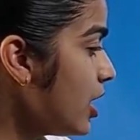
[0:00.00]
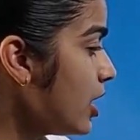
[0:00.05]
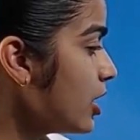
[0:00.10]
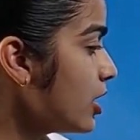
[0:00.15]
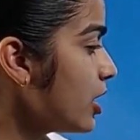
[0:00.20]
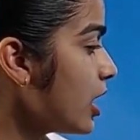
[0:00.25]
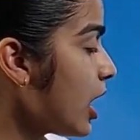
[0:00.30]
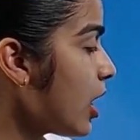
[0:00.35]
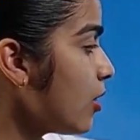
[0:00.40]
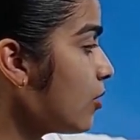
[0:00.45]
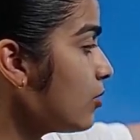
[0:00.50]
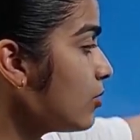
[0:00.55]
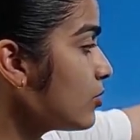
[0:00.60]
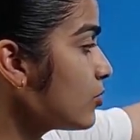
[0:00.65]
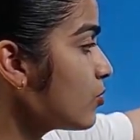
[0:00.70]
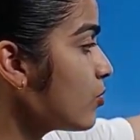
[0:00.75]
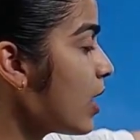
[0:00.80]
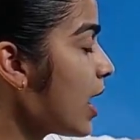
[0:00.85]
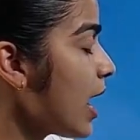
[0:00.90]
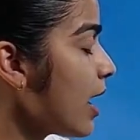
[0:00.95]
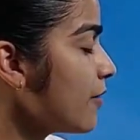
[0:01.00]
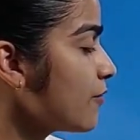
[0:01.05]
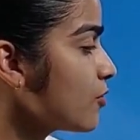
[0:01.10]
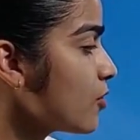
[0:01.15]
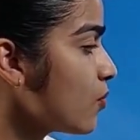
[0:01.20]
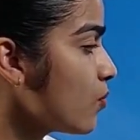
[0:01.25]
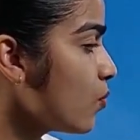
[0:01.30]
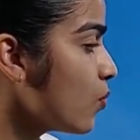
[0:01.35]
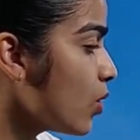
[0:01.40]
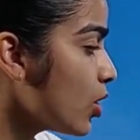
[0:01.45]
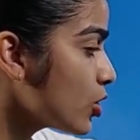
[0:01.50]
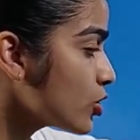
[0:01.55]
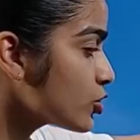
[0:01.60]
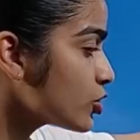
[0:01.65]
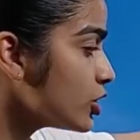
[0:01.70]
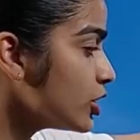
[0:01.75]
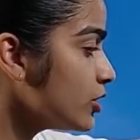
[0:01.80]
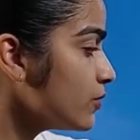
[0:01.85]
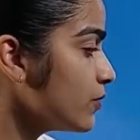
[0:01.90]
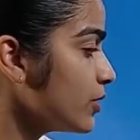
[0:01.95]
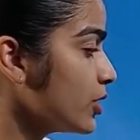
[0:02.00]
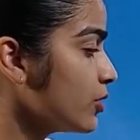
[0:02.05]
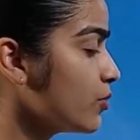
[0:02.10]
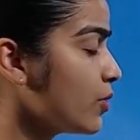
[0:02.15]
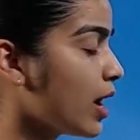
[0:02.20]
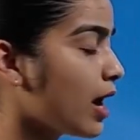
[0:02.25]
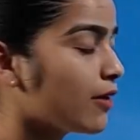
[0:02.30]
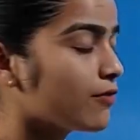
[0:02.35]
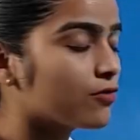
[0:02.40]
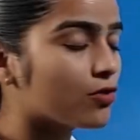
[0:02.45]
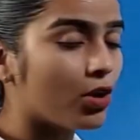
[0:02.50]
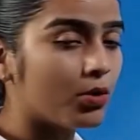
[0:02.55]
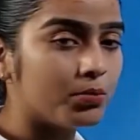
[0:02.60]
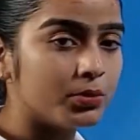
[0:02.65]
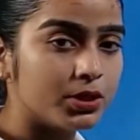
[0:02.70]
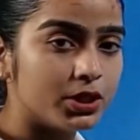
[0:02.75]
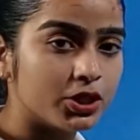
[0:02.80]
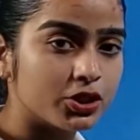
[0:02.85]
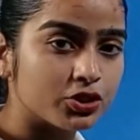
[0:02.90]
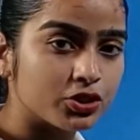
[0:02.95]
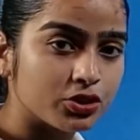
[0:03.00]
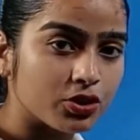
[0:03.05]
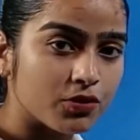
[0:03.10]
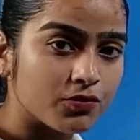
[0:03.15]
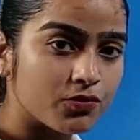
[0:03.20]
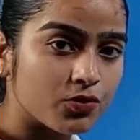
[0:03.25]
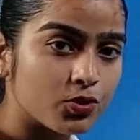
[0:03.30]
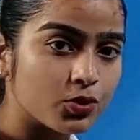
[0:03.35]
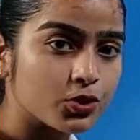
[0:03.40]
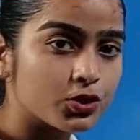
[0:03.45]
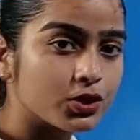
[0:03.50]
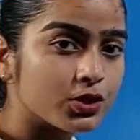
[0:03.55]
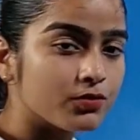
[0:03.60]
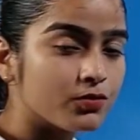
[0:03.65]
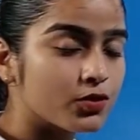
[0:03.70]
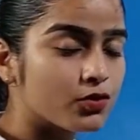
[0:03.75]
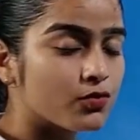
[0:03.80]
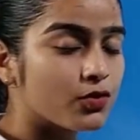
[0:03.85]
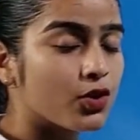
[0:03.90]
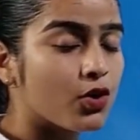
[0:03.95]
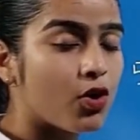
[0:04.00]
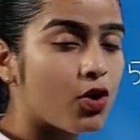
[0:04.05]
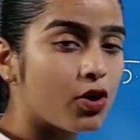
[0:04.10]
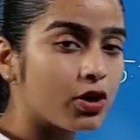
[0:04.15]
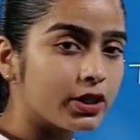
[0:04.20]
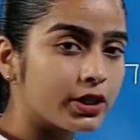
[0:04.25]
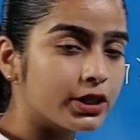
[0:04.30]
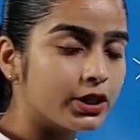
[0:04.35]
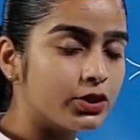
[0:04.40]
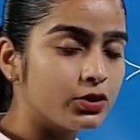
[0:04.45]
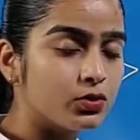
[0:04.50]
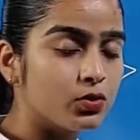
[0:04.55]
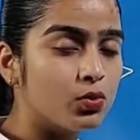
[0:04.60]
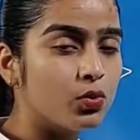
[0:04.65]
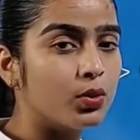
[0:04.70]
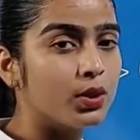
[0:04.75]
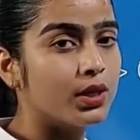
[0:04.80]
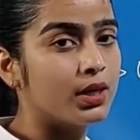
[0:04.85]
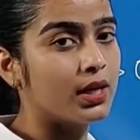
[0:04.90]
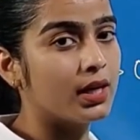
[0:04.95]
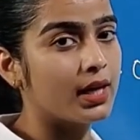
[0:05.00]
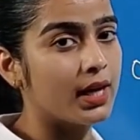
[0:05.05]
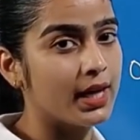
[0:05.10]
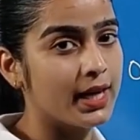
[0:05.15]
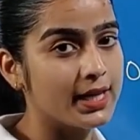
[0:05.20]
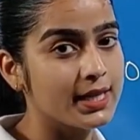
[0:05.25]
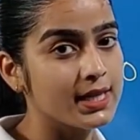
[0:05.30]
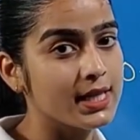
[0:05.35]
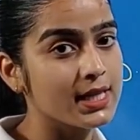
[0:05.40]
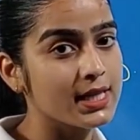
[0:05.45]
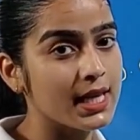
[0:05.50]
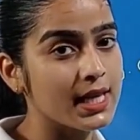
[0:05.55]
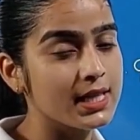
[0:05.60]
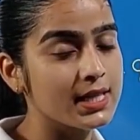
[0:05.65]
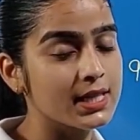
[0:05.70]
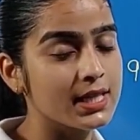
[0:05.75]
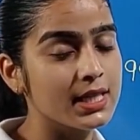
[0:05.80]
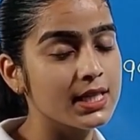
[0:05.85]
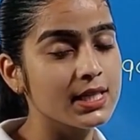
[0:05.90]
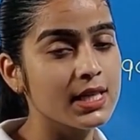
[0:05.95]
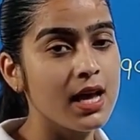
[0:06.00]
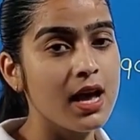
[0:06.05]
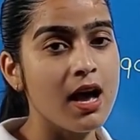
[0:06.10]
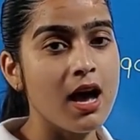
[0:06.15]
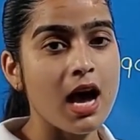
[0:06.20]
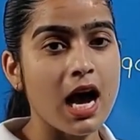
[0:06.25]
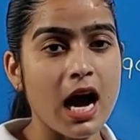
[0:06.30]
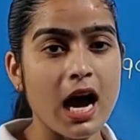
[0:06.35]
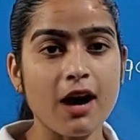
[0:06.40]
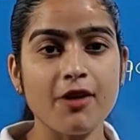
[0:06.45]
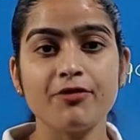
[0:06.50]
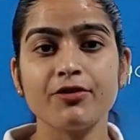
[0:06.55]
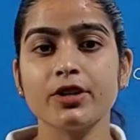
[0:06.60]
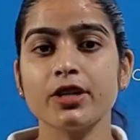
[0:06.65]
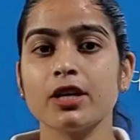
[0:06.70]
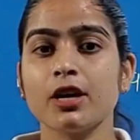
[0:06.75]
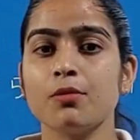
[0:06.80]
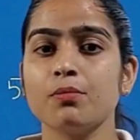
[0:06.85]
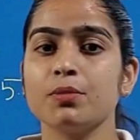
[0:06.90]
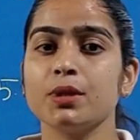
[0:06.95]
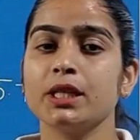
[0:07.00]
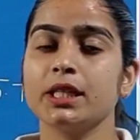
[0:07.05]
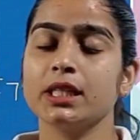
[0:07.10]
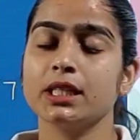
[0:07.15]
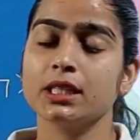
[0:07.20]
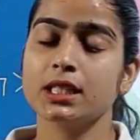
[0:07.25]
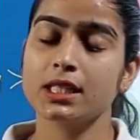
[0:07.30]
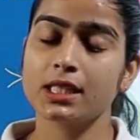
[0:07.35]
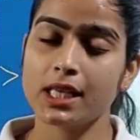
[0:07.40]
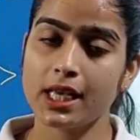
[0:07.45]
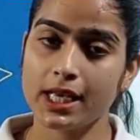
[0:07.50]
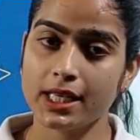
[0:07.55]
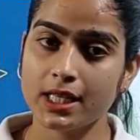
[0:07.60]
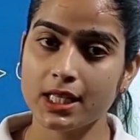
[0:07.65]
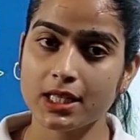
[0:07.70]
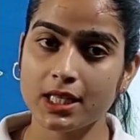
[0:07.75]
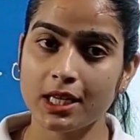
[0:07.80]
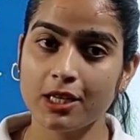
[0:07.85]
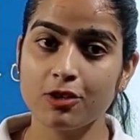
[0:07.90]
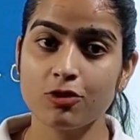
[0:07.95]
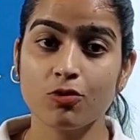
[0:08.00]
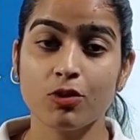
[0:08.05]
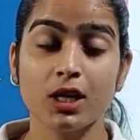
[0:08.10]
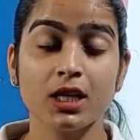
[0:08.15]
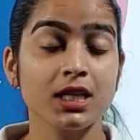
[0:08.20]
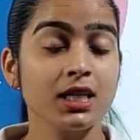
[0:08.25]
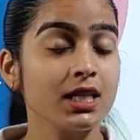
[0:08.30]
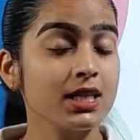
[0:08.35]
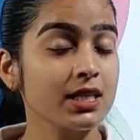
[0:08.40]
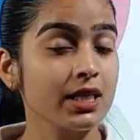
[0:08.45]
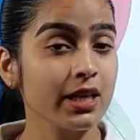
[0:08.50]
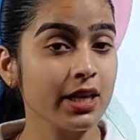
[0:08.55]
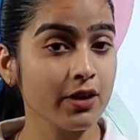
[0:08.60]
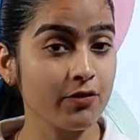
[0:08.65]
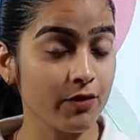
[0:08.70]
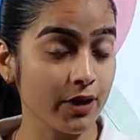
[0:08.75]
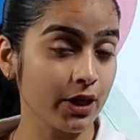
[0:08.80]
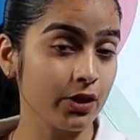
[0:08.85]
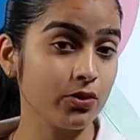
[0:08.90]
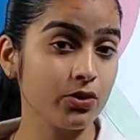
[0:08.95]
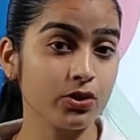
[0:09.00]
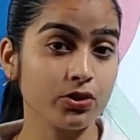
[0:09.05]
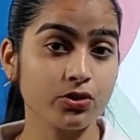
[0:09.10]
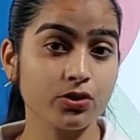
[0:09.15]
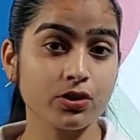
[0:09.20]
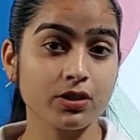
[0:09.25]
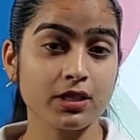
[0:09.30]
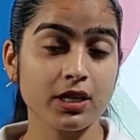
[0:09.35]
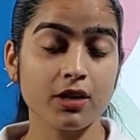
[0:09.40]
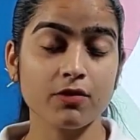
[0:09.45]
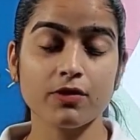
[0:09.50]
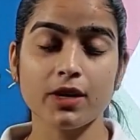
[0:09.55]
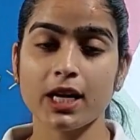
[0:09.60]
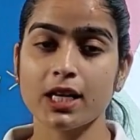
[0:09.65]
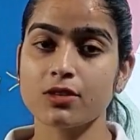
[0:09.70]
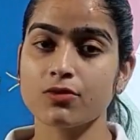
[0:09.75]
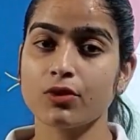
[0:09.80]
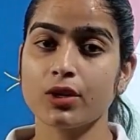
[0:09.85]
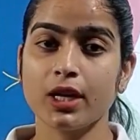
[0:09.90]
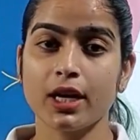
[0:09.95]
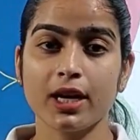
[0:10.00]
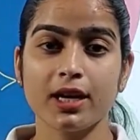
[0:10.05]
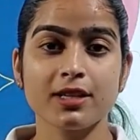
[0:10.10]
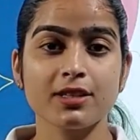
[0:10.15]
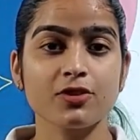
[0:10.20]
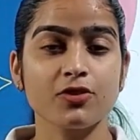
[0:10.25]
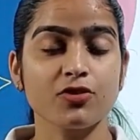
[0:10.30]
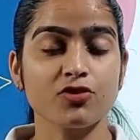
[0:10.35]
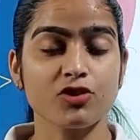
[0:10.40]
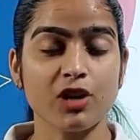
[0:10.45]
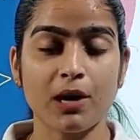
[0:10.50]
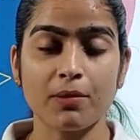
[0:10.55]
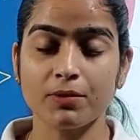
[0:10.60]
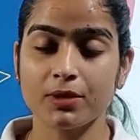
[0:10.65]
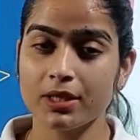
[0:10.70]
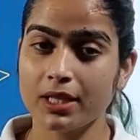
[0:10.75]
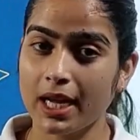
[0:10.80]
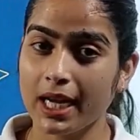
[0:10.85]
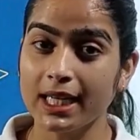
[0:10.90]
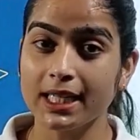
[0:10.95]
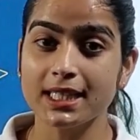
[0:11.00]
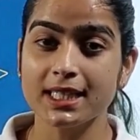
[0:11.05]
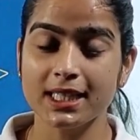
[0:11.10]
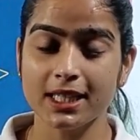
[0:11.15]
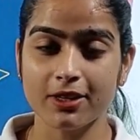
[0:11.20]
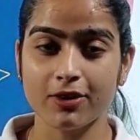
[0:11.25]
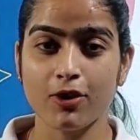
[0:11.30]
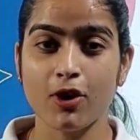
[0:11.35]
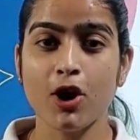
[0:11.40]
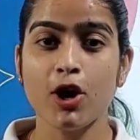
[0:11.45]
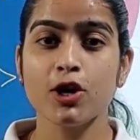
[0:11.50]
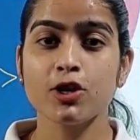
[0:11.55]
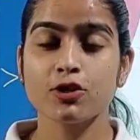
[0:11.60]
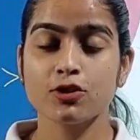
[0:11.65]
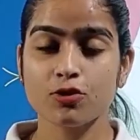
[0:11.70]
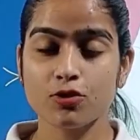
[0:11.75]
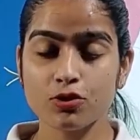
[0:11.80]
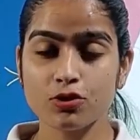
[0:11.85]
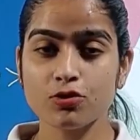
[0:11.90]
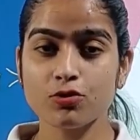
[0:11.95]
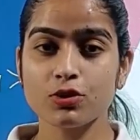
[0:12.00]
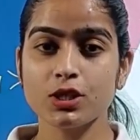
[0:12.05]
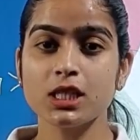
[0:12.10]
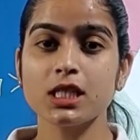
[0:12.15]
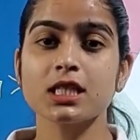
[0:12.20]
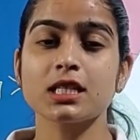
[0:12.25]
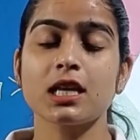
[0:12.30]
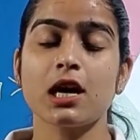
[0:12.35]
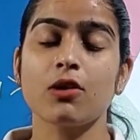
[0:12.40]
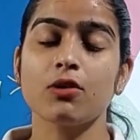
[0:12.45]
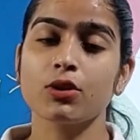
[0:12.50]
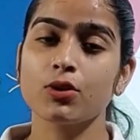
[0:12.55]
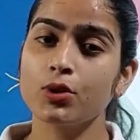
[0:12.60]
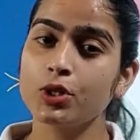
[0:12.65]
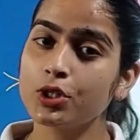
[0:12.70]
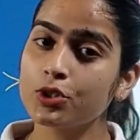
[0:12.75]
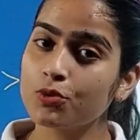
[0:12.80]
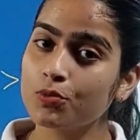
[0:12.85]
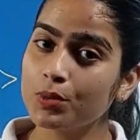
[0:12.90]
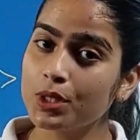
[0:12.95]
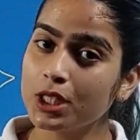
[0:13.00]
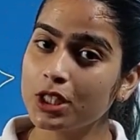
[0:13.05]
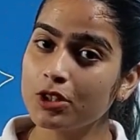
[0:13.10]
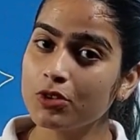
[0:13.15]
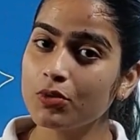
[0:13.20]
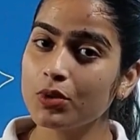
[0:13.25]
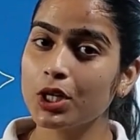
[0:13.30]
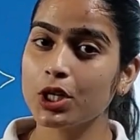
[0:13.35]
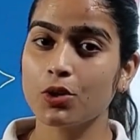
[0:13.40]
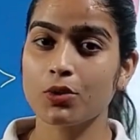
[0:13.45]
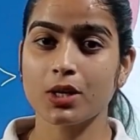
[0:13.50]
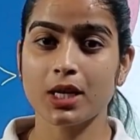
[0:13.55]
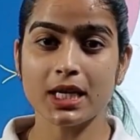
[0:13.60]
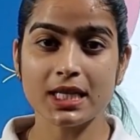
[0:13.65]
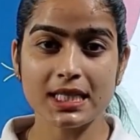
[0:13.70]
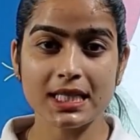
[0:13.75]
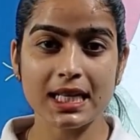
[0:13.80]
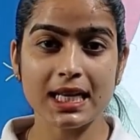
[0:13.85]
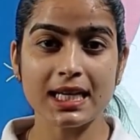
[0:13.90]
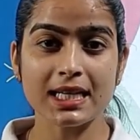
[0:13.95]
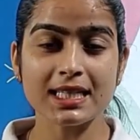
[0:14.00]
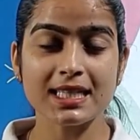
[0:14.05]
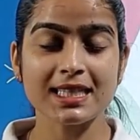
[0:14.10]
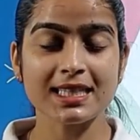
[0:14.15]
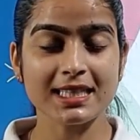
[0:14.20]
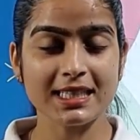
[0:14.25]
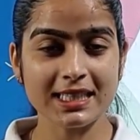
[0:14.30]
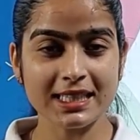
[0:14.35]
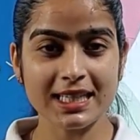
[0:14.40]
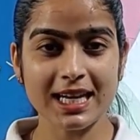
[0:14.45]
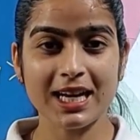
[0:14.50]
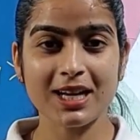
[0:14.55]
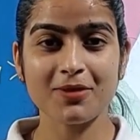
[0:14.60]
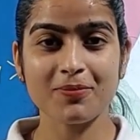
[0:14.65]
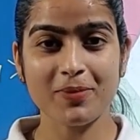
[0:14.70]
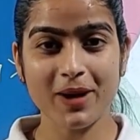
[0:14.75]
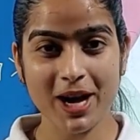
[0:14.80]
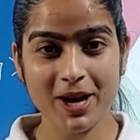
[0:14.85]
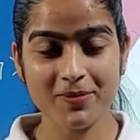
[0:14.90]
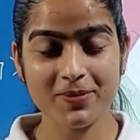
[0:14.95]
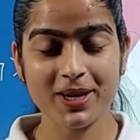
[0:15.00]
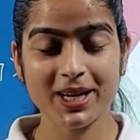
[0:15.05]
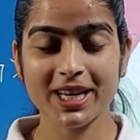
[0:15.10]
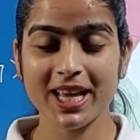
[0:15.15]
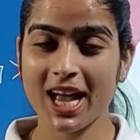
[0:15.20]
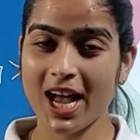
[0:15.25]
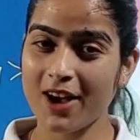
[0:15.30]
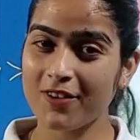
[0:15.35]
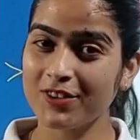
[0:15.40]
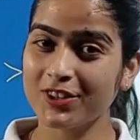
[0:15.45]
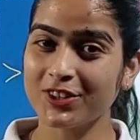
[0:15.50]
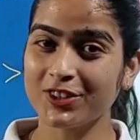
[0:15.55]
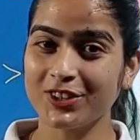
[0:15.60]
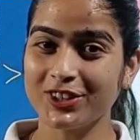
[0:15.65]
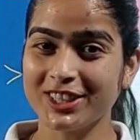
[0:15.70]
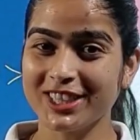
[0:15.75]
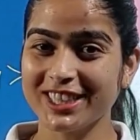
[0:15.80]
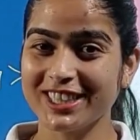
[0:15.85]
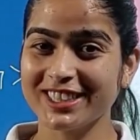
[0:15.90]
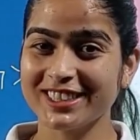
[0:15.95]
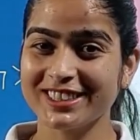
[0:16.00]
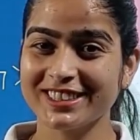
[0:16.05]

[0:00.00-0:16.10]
Now you have your worksheet where you have combination of question which we already do in our exercises. After completing this exercise, you can easily evaluate yourself as well as your chapter ends here. So students, now we're going to meet you in your next class. Till that, bye bye. Have a good day.